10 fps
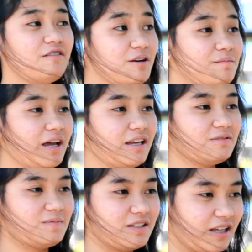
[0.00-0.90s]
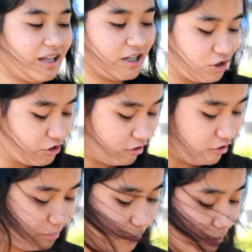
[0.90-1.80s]
reminds me that I
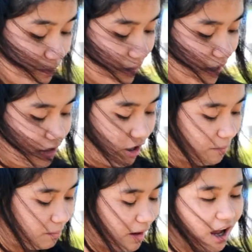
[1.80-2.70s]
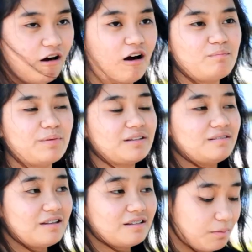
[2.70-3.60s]
should put my sunblock on, but
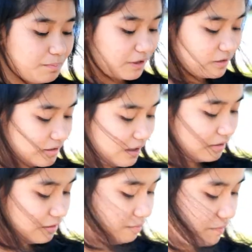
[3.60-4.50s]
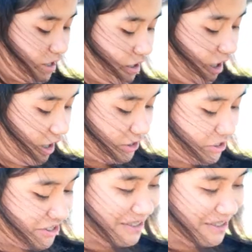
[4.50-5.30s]
it appears that, my gosh,